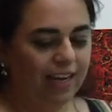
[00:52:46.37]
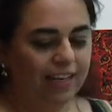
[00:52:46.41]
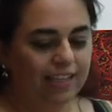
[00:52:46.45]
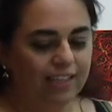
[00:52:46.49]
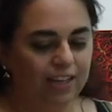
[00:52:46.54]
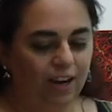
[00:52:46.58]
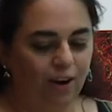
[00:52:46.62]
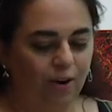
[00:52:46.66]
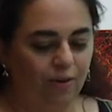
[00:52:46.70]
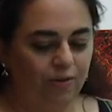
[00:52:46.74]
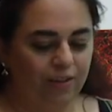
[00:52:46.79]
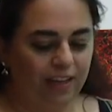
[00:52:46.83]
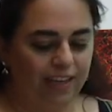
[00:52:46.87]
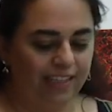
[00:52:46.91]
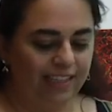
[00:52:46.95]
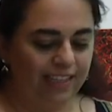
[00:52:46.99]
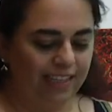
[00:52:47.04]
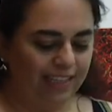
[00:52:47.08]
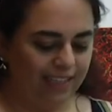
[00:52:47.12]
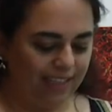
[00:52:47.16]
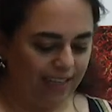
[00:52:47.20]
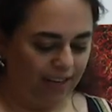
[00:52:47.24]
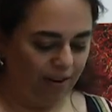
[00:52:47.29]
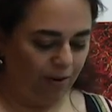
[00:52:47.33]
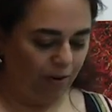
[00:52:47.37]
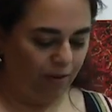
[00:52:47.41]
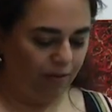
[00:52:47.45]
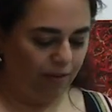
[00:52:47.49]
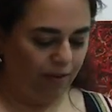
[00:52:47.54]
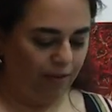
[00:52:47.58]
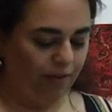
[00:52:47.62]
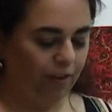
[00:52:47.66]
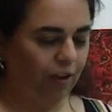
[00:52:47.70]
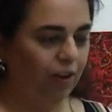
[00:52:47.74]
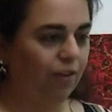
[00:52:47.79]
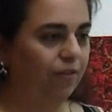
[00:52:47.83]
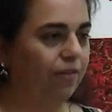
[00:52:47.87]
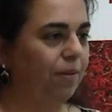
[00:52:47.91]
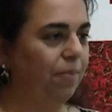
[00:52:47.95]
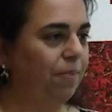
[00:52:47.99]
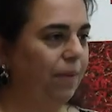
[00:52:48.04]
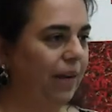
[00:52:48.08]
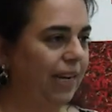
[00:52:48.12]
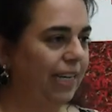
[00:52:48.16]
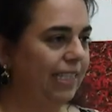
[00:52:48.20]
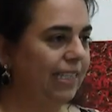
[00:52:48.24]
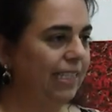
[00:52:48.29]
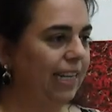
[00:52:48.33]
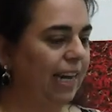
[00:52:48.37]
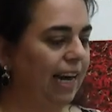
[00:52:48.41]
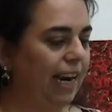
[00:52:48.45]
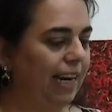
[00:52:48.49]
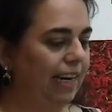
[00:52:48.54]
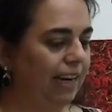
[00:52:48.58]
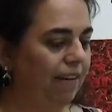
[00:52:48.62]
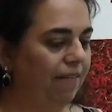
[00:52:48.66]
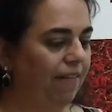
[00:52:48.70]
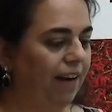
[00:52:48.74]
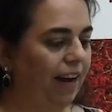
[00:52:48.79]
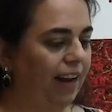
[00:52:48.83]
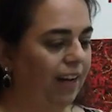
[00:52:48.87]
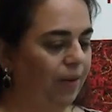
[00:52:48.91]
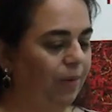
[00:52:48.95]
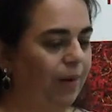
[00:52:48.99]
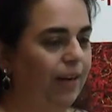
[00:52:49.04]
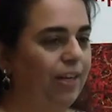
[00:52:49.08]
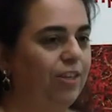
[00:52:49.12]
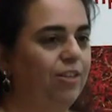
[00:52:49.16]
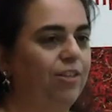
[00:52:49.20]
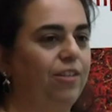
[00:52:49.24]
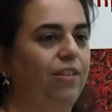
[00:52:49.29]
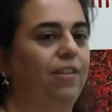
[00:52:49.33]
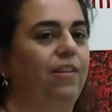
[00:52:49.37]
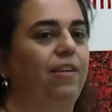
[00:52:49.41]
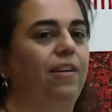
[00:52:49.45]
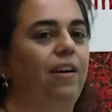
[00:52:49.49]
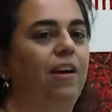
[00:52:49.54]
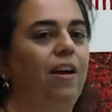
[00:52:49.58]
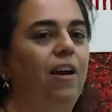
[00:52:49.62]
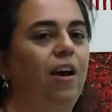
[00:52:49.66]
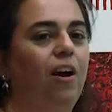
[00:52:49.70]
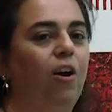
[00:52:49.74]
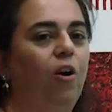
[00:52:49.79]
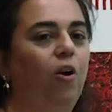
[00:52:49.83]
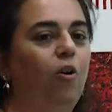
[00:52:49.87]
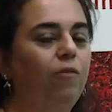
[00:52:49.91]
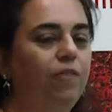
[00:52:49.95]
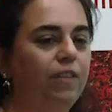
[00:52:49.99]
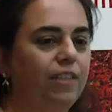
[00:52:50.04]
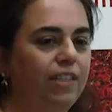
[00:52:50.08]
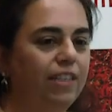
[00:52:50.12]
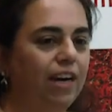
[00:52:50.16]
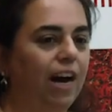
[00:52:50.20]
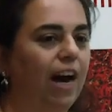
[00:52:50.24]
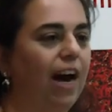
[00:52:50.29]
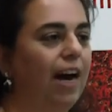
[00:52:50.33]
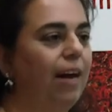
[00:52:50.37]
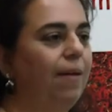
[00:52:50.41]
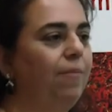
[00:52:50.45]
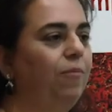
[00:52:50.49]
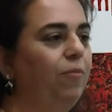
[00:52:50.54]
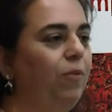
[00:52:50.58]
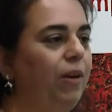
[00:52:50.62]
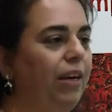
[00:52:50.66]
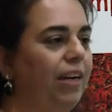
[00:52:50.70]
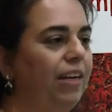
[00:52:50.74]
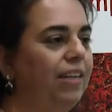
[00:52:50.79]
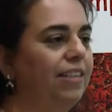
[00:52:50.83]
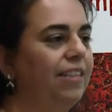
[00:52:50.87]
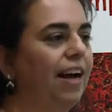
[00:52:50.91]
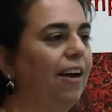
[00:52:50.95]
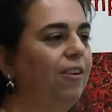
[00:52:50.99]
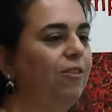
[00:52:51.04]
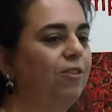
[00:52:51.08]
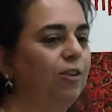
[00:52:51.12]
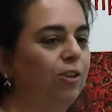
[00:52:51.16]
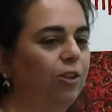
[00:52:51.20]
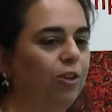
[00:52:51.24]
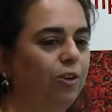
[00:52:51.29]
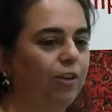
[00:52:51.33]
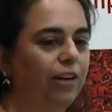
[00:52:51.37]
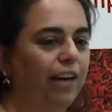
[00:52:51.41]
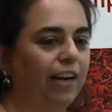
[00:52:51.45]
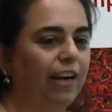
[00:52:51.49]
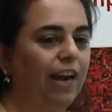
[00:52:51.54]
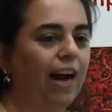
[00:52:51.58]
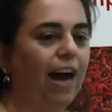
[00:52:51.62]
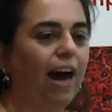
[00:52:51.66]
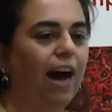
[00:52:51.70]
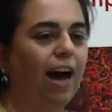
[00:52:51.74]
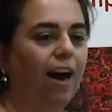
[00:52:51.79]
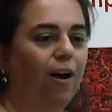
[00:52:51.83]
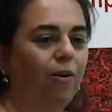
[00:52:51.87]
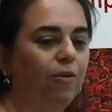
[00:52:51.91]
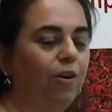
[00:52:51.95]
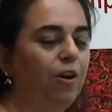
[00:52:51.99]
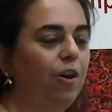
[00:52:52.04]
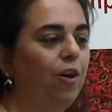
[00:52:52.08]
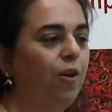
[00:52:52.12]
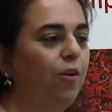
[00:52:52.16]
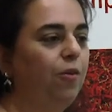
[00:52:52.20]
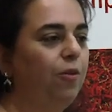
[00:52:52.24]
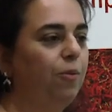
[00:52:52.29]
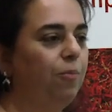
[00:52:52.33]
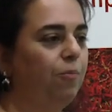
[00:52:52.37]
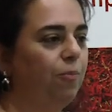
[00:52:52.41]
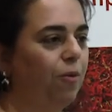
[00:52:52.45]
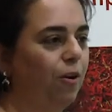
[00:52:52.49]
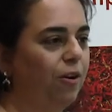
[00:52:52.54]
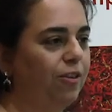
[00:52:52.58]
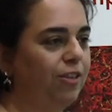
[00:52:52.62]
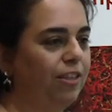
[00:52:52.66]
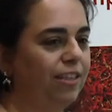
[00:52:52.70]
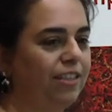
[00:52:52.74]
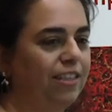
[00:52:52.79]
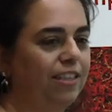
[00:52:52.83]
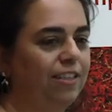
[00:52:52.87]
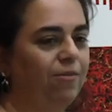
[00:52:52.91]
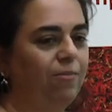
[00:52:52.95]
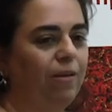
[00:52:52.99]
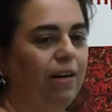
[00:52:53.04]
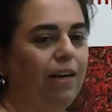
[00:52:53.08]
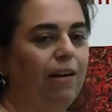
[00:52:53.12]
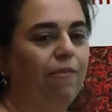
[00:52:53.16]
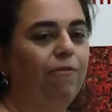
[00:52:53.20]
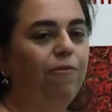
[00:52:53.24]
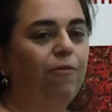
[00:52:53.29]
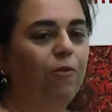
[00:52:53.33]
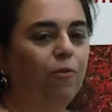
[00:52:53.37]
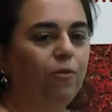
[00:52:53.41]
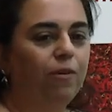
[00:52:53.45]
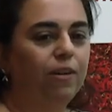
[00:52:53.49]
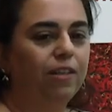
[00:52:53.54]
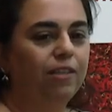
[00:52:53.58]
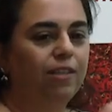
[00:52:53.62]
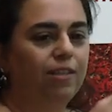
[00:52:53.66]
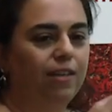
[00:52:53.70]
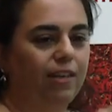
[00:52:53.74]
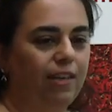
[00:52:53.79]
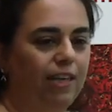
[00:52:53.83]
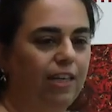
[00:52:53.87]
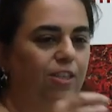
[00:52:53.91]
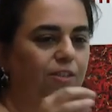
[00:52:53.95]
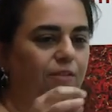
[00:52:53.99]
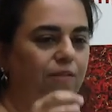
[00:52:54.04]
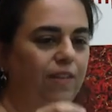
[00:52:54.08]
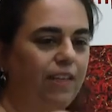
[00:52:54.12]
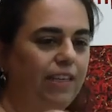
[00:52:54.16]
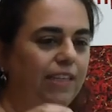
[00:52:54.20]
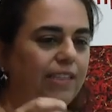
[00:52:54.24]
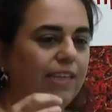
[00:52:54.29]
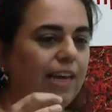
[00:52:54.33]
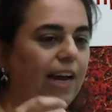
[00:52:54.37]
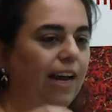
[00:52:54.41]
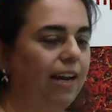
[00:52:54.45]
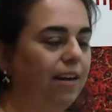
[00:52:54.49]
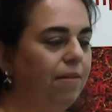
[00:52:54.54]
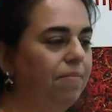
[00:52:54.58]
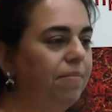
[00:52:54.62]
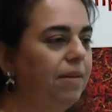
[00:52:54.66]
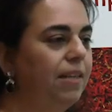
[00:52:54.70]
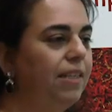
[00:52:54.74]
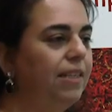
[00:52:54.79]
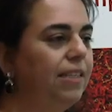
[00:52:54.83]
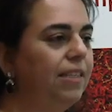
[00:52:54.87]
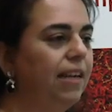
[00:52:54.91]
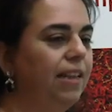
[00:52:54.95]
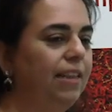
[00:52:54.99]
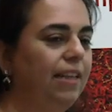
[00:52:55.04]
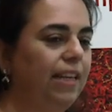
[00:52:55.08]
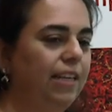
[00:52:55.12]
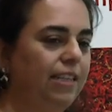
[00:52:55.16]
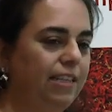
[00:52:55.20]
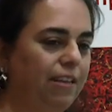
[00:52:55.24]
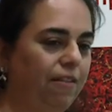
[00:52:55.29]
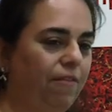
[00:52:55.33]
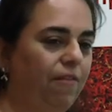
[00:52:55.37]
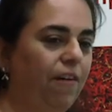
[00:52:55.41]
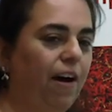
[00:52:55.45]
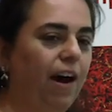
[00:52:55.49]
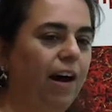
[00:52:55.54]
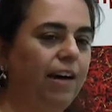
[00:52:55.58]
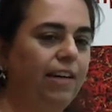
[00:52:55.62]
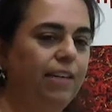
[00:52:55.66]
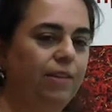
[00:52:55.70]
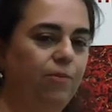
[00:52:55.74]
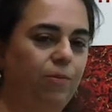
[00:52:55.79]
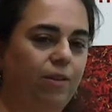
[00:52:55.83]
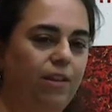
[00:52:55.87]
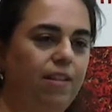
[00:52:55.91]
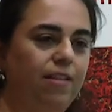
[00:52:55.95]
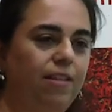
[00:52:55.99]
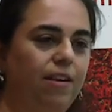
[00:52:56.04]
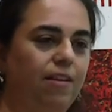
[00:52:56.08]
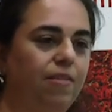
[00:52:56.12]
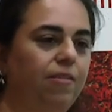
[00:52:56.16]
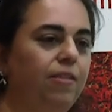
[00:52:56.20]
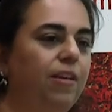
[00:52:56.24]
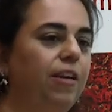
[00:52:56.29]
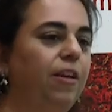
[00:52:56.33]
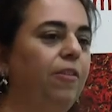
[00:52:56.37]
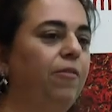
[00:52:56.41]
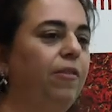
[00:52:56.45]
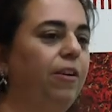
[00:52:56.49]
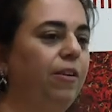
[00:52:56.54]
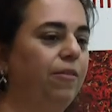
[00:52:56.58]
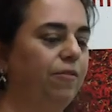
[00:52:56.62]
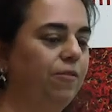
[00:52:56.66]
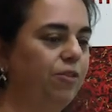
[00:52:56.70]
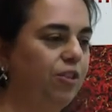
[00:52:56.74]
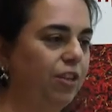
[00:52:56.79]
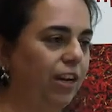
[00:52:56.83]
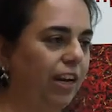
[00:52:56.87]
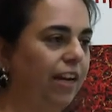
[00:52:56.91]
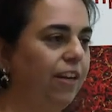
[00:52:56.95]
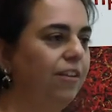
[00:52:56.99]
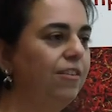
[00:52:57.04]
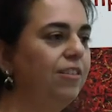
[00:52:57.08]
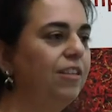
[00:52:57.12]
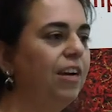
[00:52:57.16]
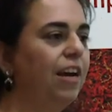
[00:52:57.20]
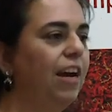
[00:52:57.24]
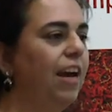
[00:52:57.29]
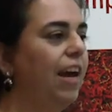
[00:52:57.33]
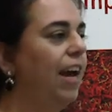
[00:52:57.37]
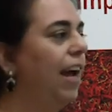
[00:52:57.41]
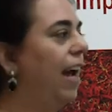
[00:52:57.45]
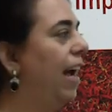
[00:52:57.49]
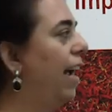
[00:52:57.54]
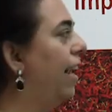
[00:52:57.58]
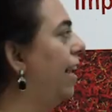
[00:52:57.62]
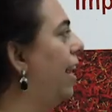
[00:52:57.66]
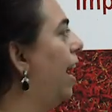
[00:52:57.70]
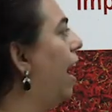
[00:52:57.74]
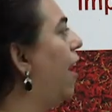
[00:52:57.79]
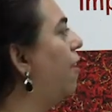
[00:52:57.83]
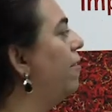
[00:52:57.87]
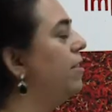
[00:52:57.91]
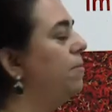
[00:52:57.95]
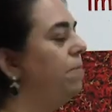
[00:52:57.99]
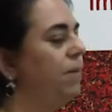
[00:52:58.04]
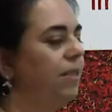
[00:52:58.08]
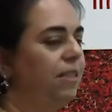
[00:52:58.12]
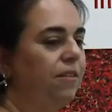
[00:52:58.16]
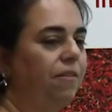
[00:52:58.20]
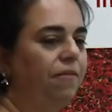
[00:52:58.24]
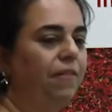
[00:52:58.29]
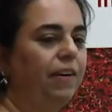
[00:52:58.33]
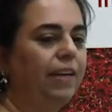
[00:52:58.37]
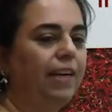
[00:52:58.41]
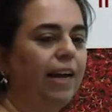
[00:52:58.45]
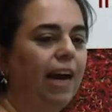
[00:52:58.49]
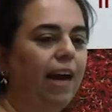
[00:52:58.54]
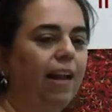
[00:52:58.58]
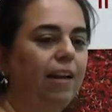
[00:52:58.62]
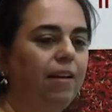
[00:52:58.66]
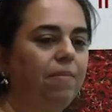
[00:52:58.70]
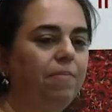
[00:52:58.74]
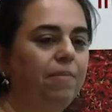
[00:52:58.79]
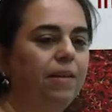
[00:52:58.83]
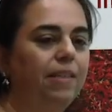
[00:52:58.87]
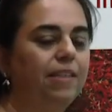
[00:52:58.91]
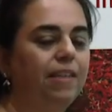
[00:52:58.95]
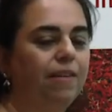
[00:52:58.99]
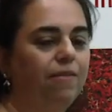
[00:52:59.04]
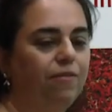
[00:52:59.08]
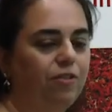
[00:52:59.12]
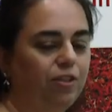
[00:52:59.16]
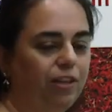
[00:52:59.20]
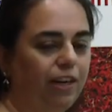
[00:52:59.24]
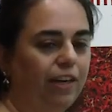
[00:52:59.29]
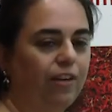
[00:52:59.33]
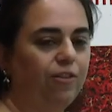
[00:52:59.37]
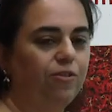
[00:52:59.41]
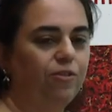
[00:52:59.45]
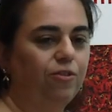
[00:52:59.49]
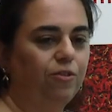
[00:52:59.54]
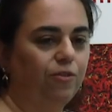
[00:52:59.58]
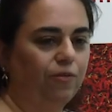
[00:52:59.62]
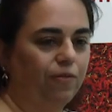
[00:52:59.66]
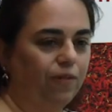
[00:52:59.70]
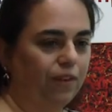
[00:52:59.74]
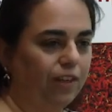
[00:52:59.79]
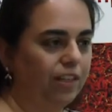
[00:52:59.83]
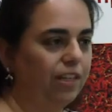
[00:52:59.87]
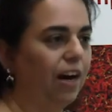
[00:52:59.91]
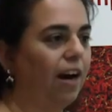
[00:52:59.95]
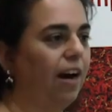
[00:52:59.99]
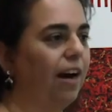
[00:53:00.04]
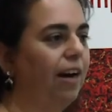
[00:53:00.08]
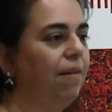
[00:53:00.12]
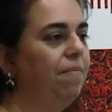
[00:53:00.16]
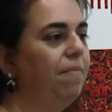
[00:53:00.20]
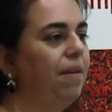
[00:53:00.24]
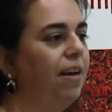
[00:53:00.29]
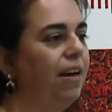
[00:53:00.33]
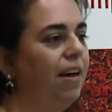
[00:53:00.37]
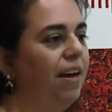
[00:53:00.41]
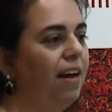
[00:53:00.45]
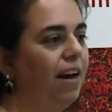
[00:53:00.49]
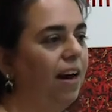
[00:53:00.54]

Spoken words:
So this is an overview of the baseline evaluation. Over time, we intend to look at how the project has really focused on each of these elements that they defined within their theory of change, and how specific elements have changed over time.